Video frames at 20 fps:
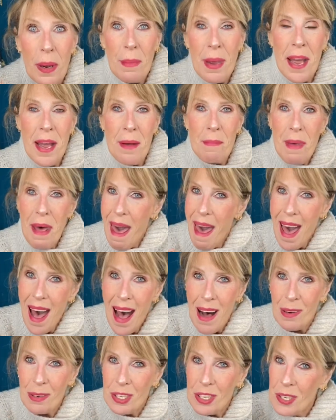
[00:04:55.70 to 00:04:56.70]
him
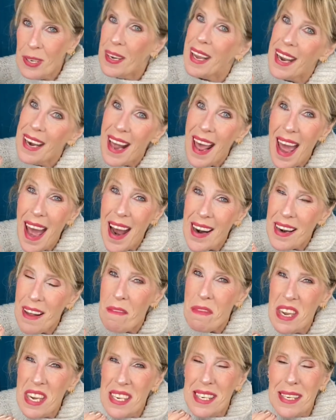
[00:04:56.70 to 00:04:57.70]
out to get out of
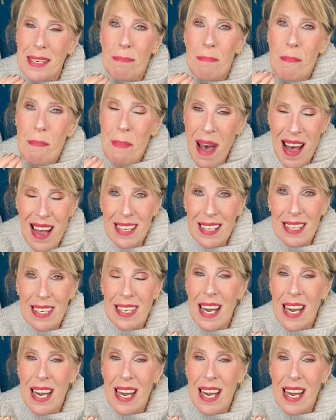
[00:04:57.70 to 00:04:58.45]
this mess.